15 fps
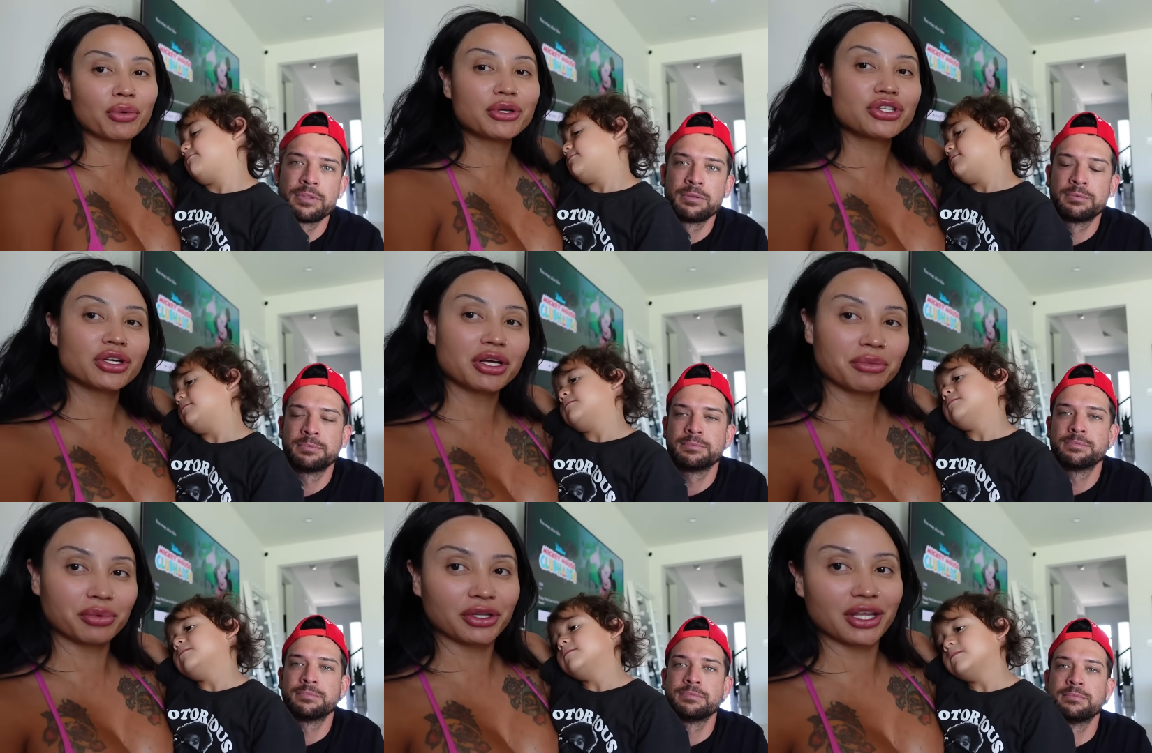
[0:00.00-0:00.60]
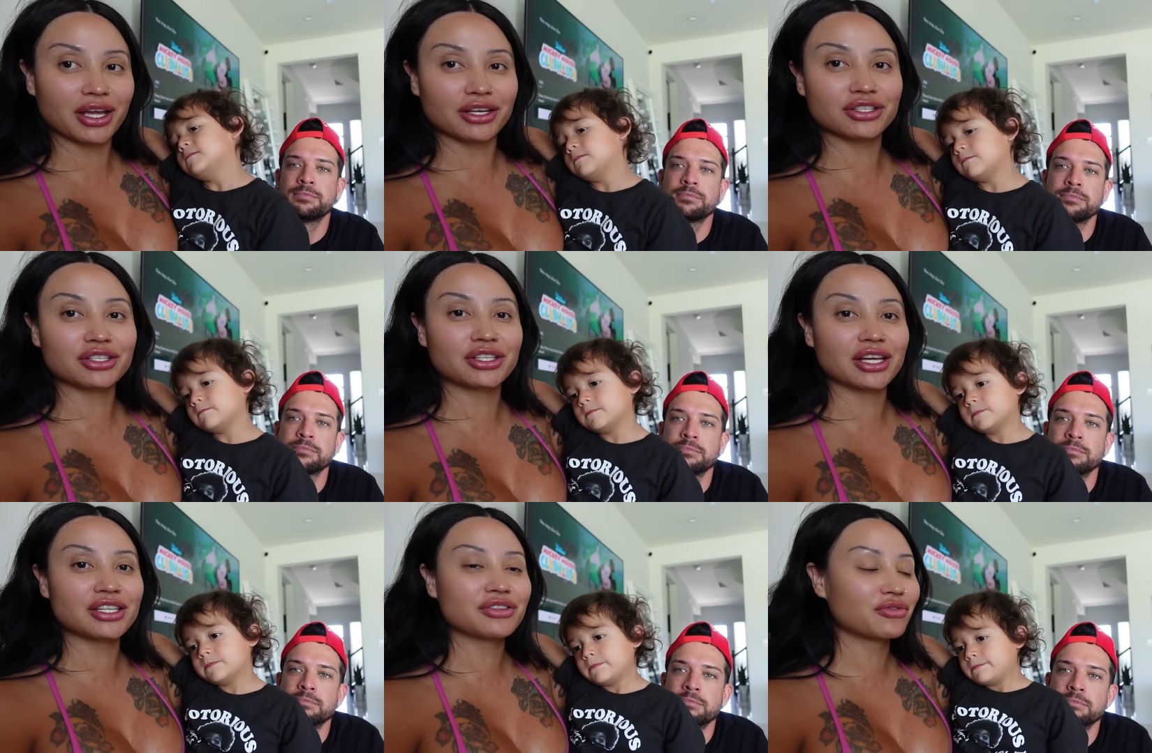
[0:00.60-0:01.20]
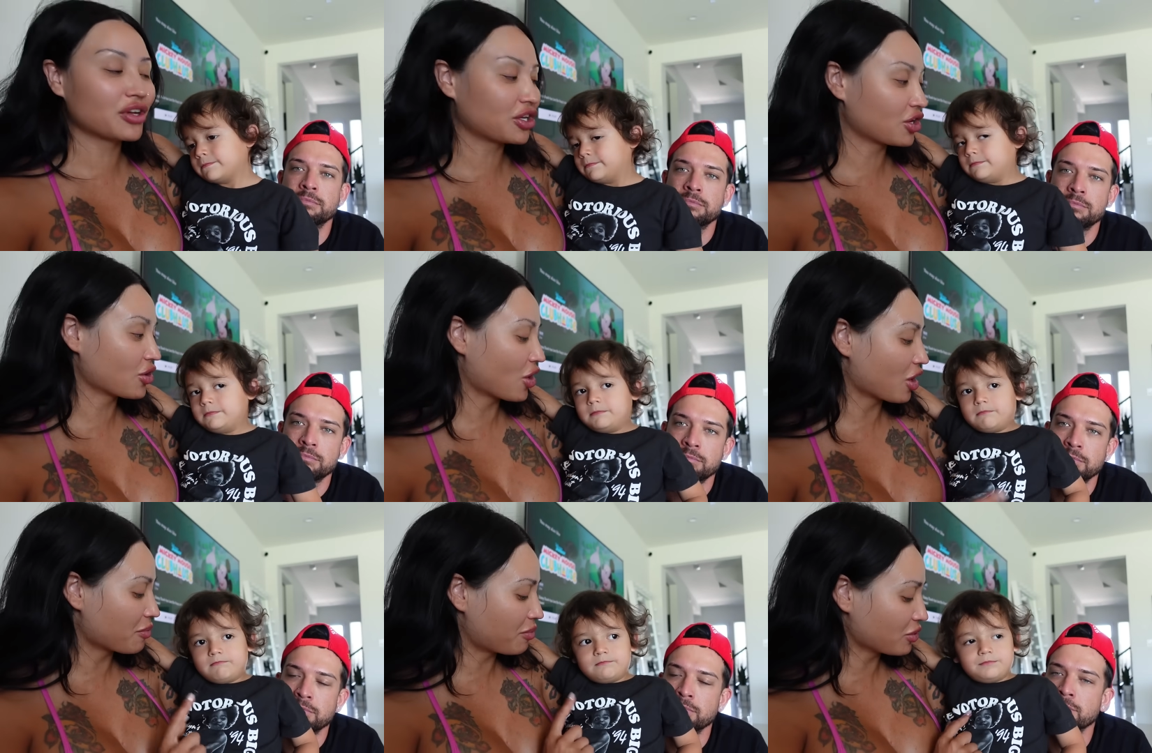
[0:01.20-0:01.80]
Speaker 1: we do completely end today's video,
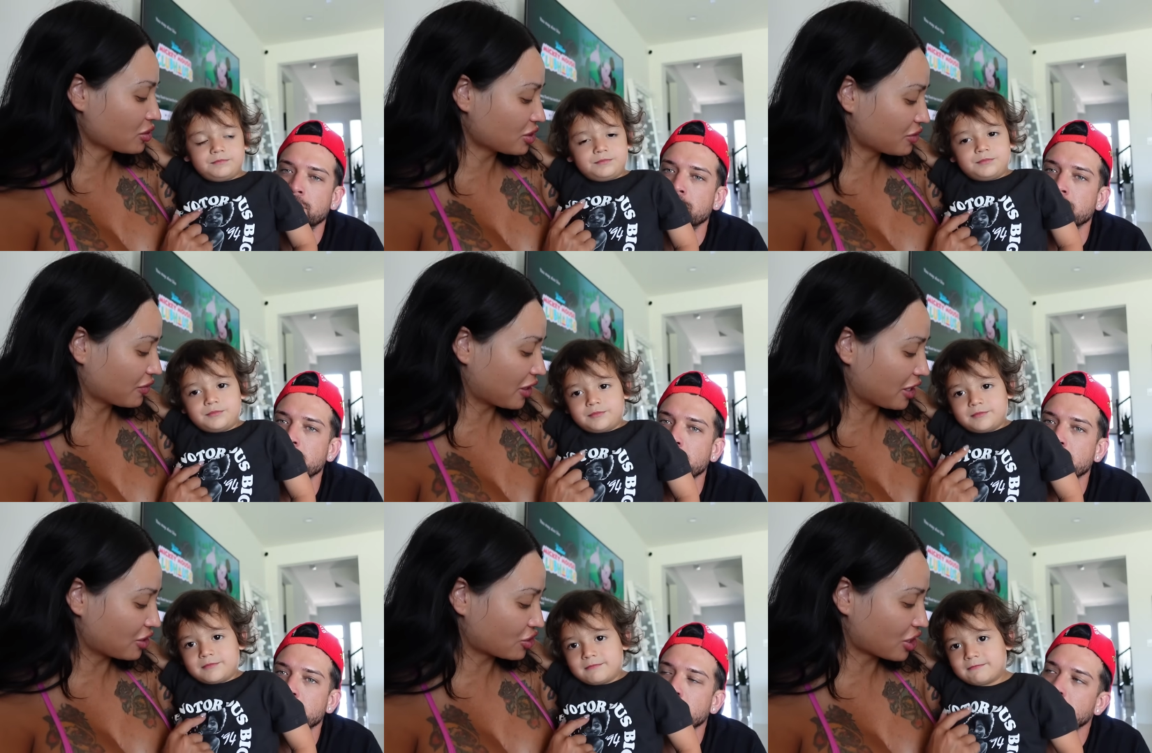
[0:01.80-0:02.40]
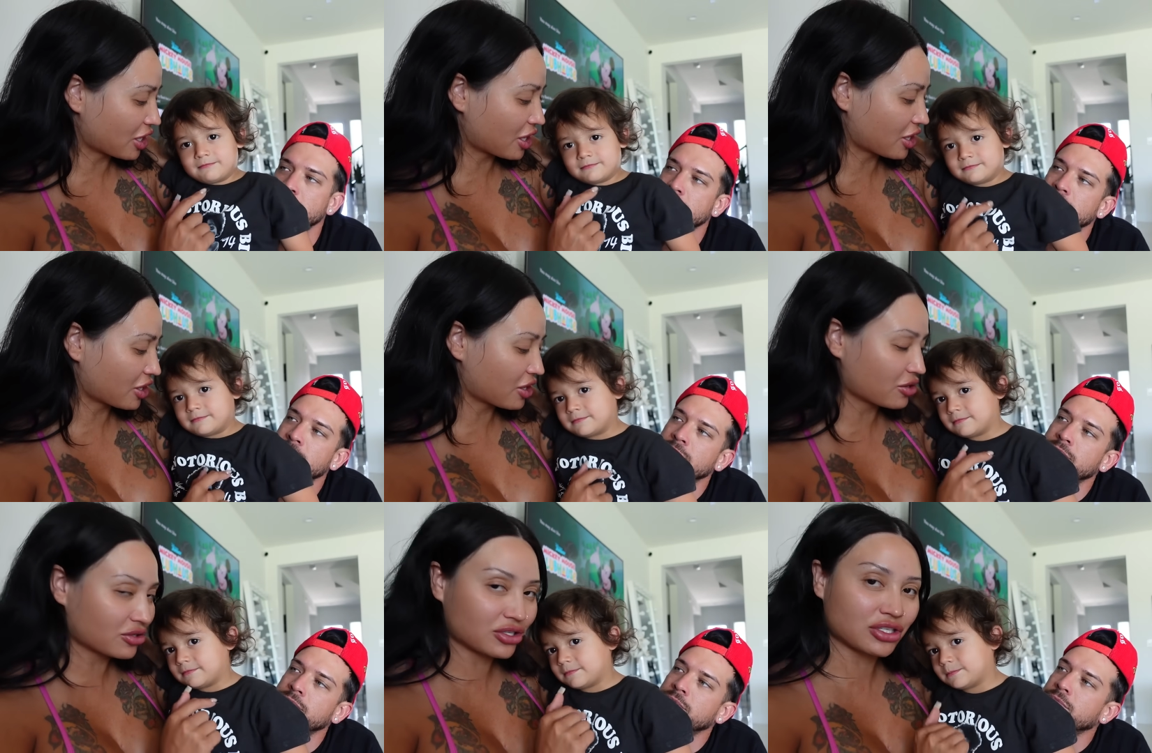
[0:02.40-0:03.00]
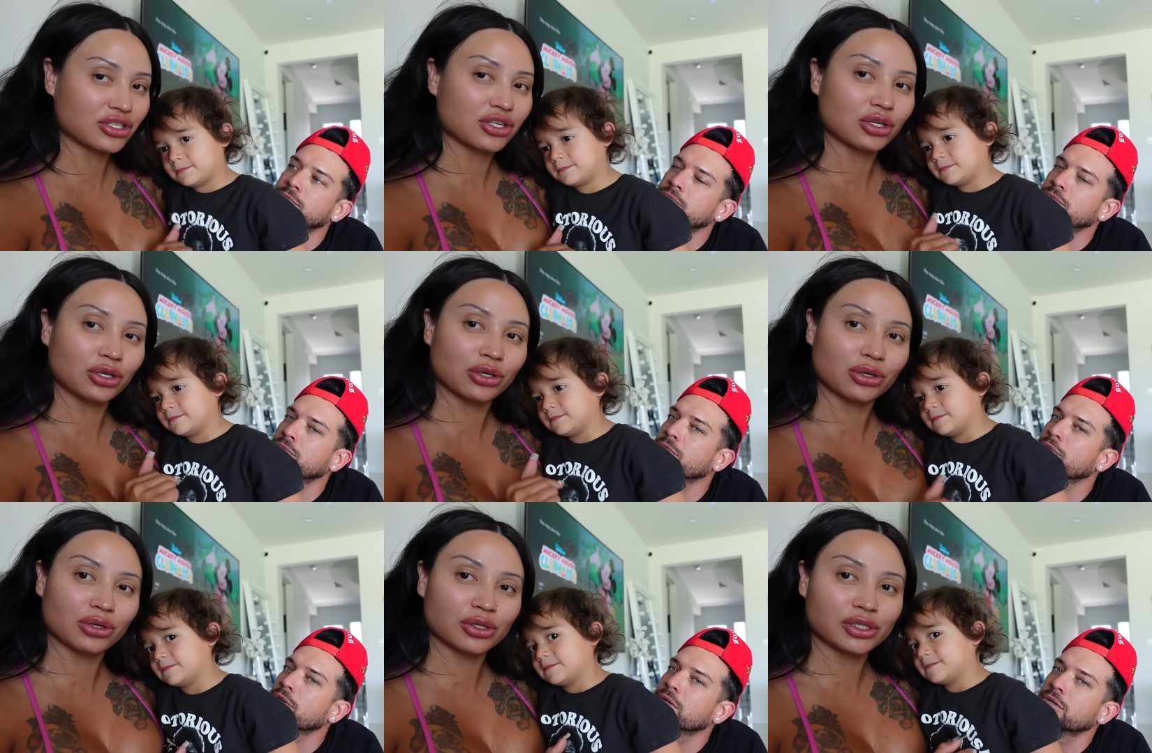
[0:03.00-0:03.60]
our post notification shout out goes
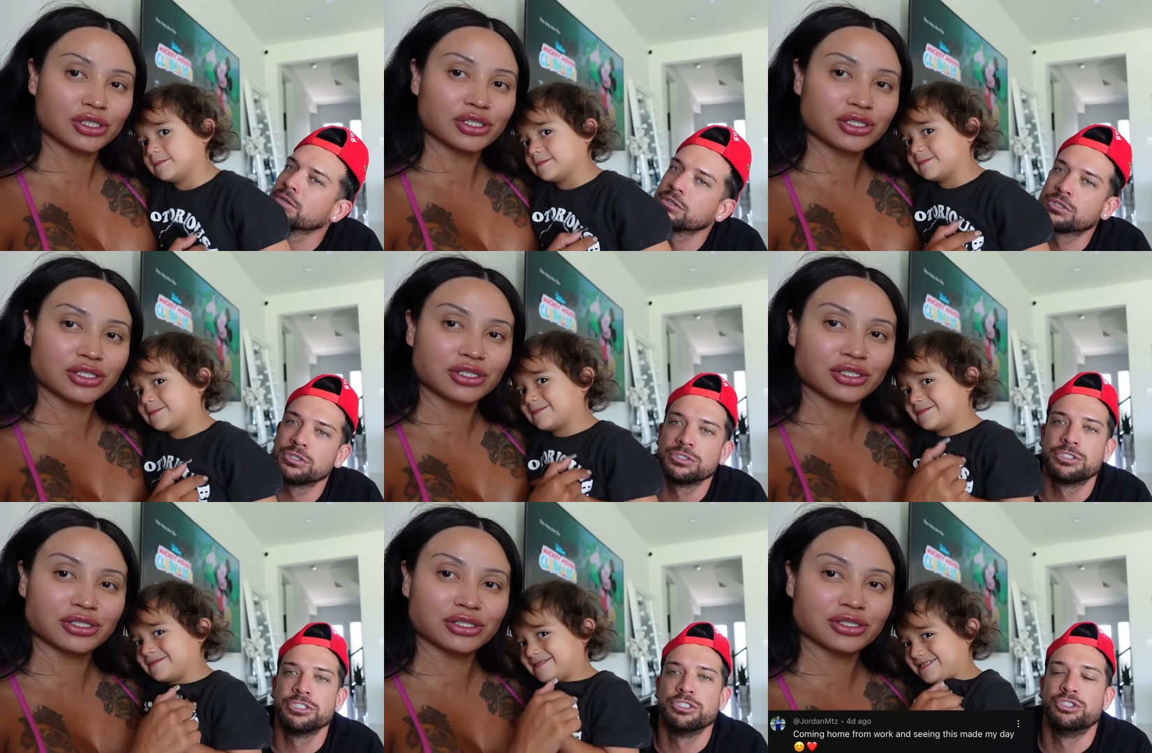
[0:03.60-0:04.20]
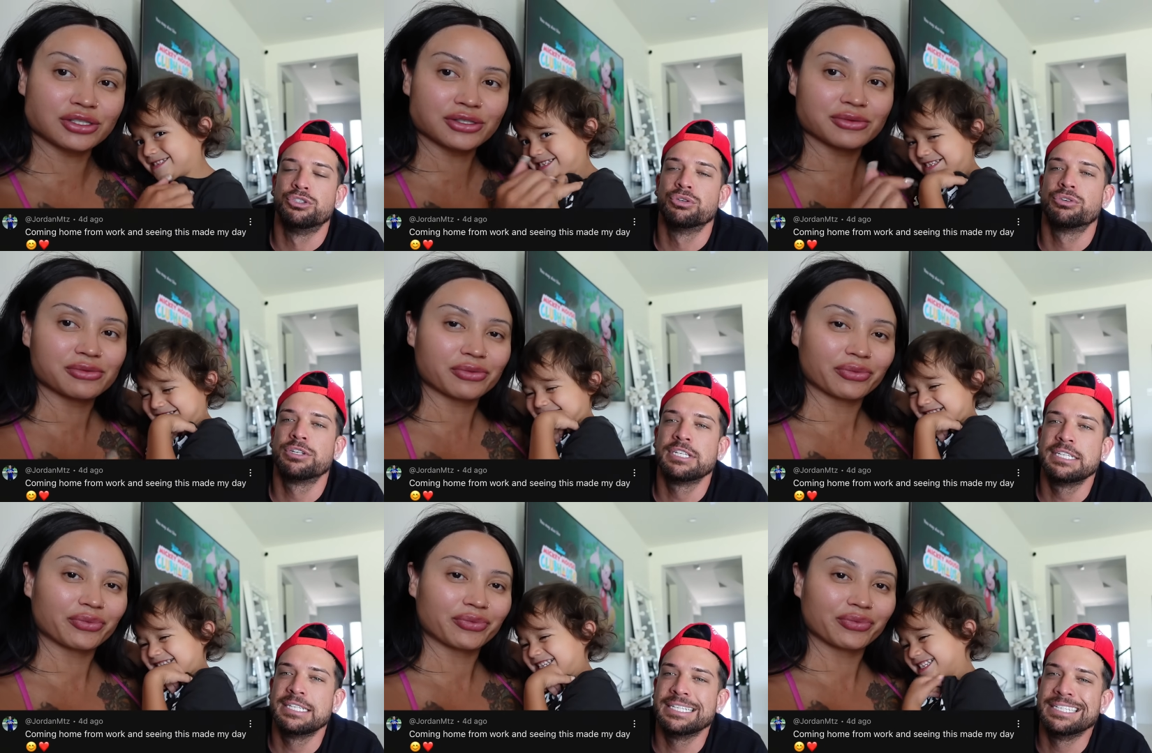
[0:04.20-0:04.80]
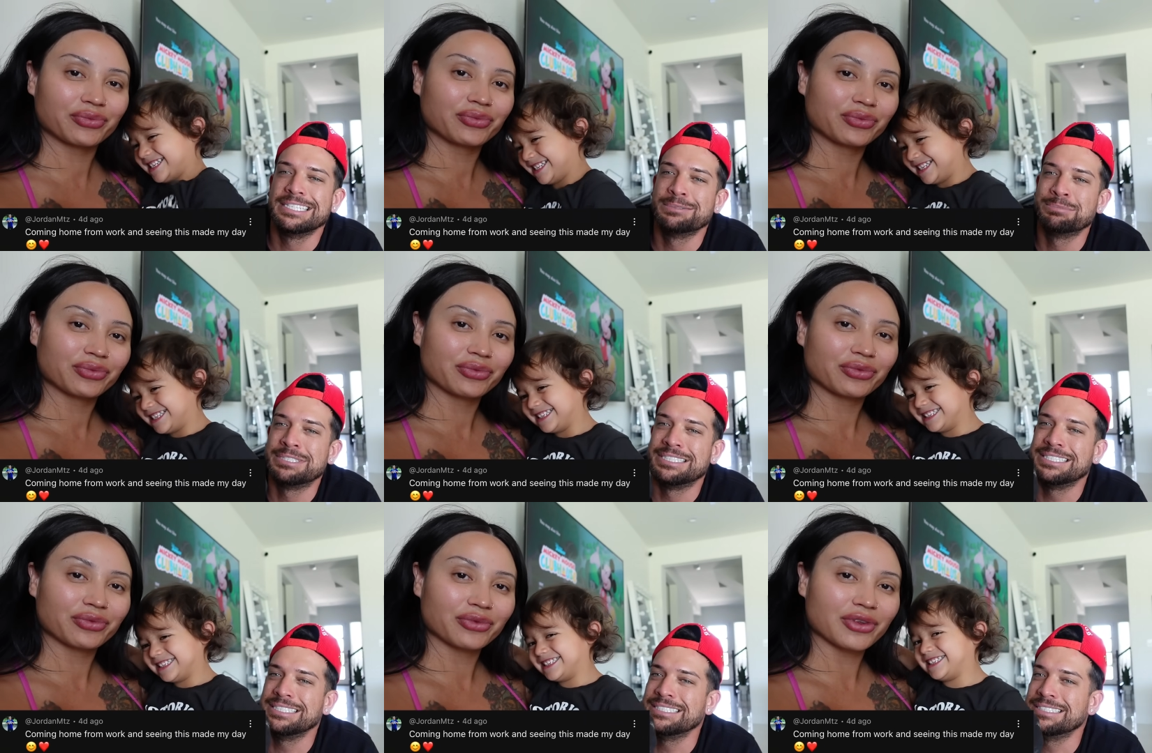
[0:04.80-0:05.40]
to
Speaker 2: Jordan M
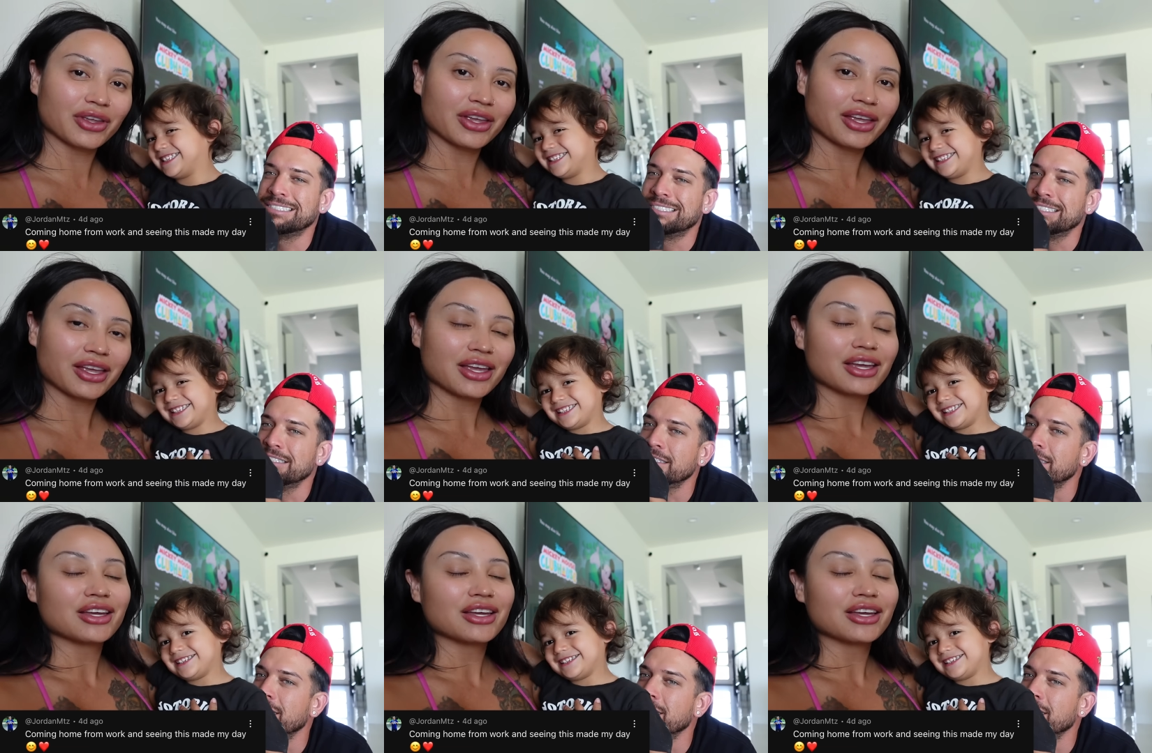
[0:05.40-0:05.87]
T Z.